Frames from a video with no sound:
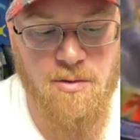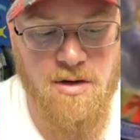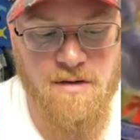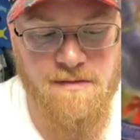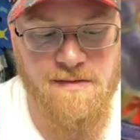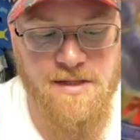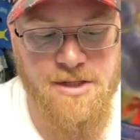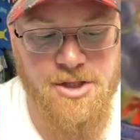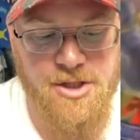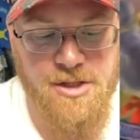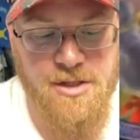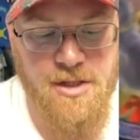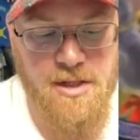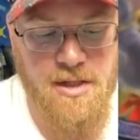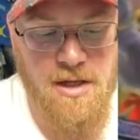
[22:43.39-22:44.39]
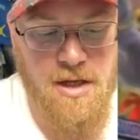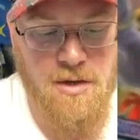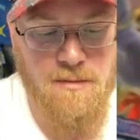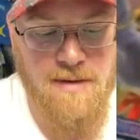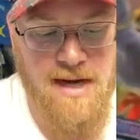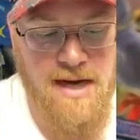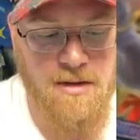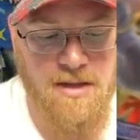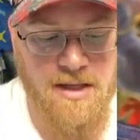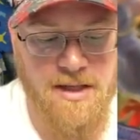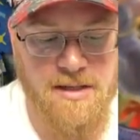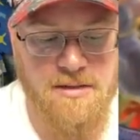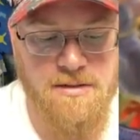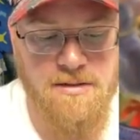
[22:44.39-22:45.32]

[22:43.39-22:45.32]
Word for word: Quillfish, a Rowlet,